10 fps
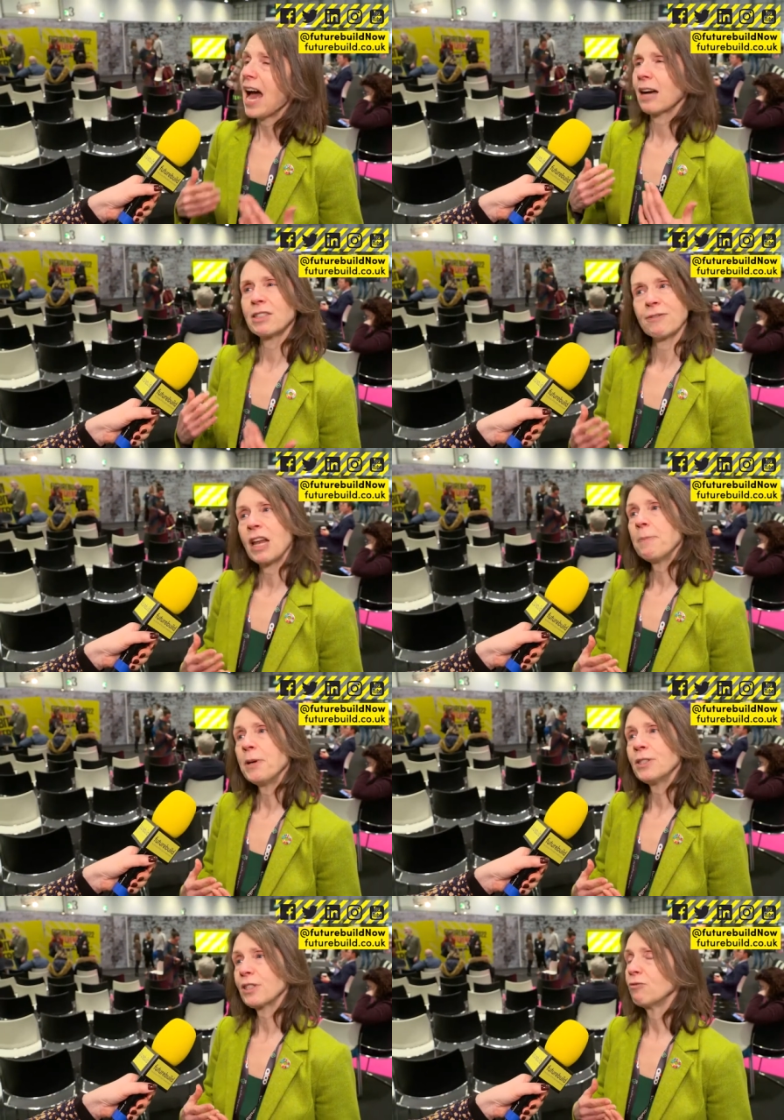how
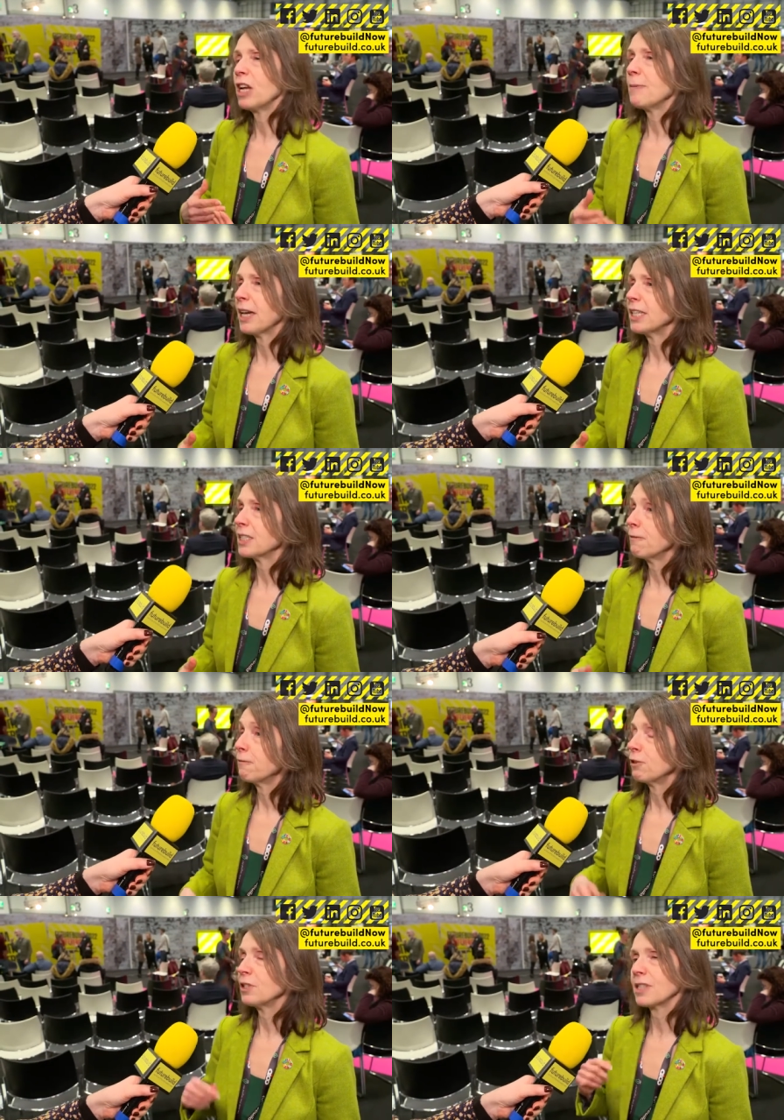developers can really make a
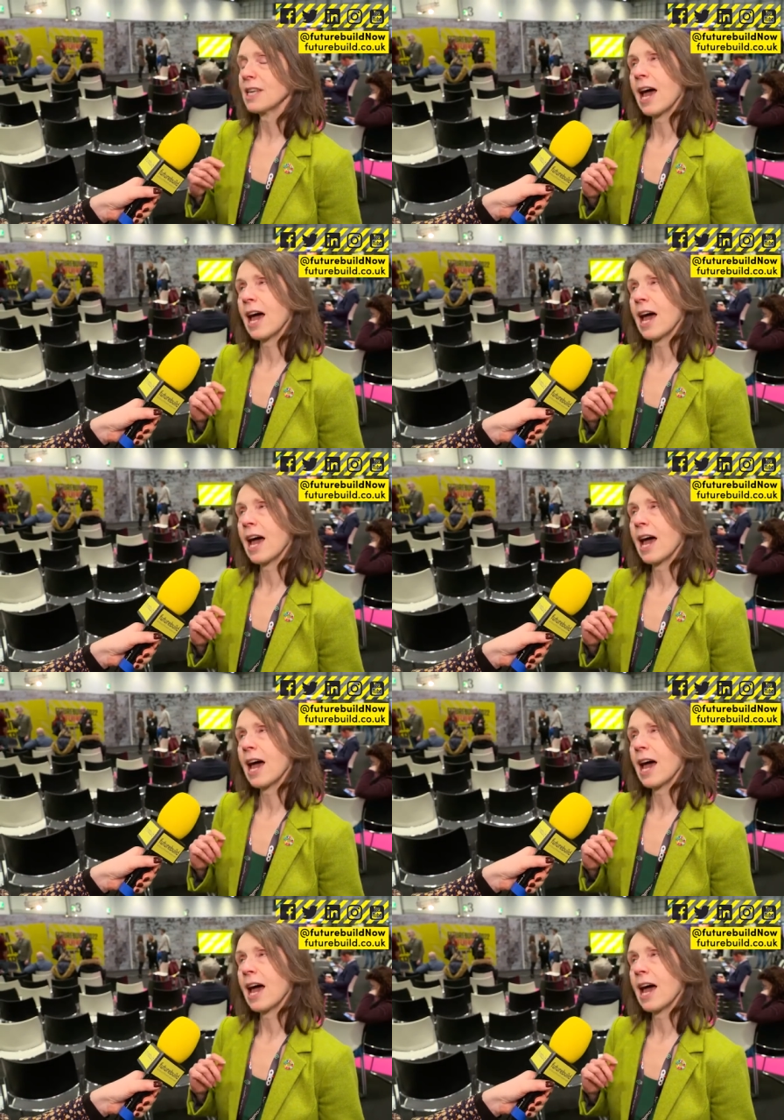difference,